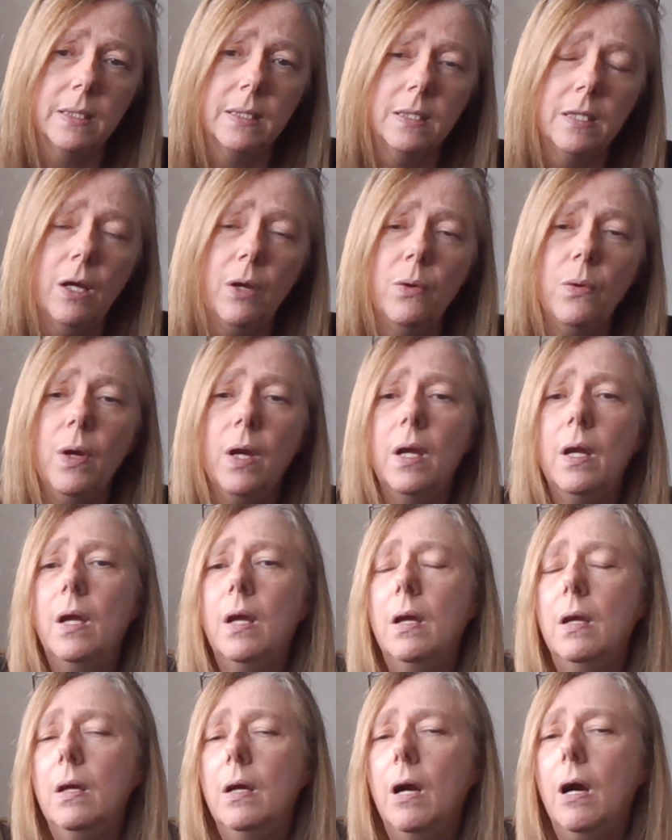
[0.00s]
So
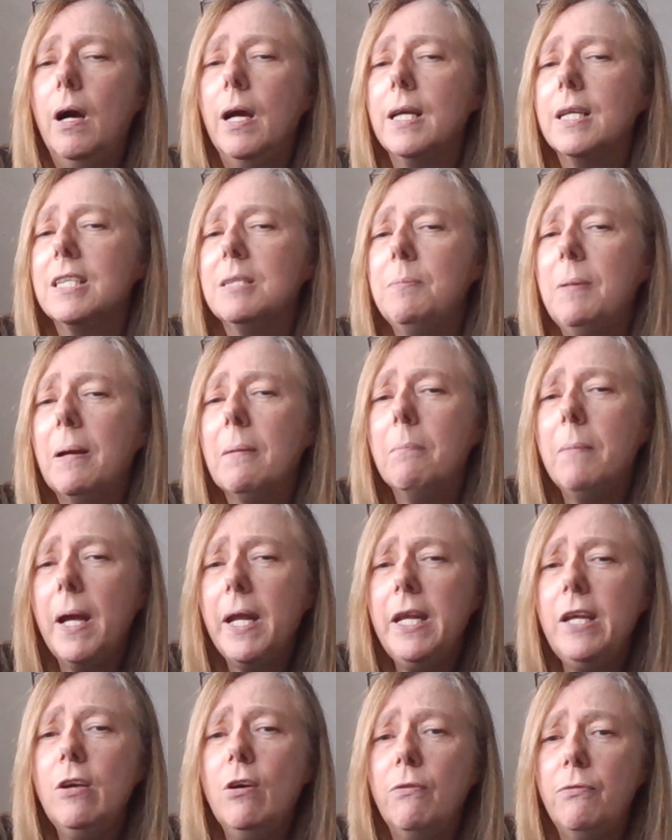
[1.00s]
I expect
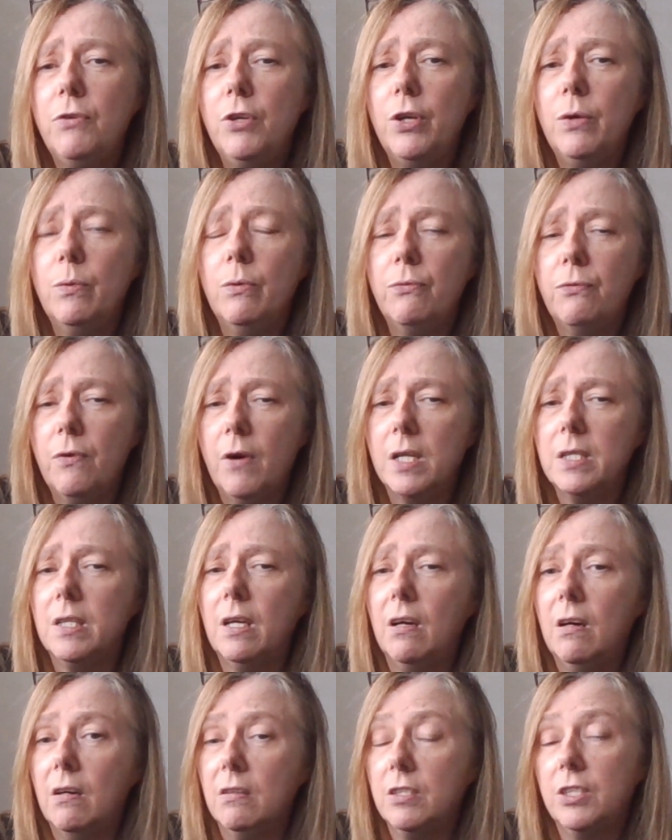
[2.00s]
many of you will find it
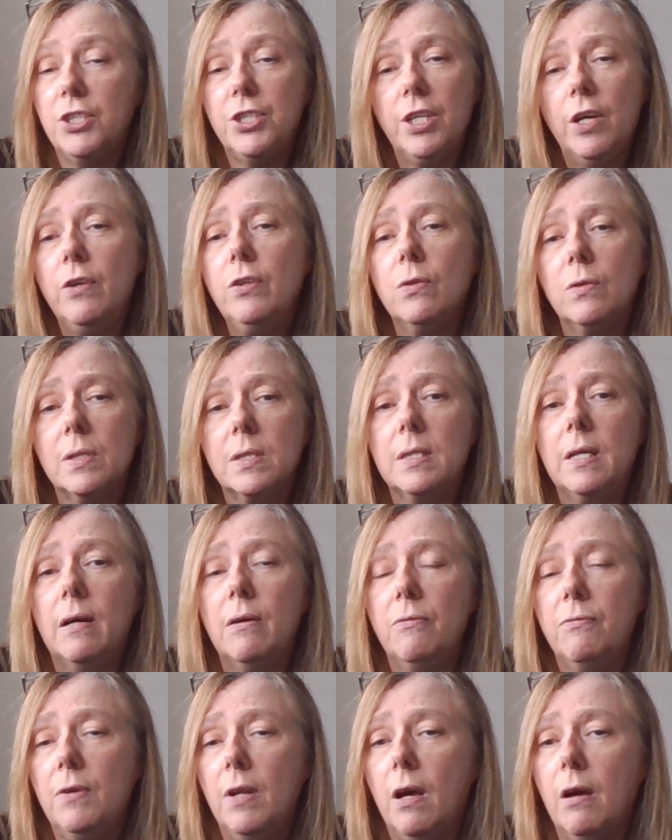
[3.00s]
hard to show your
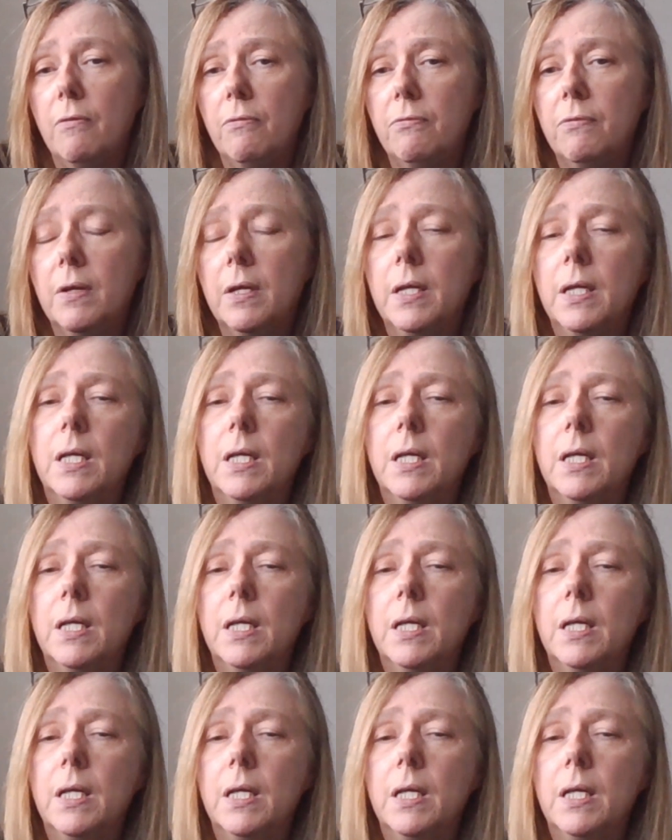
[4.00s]
self-love.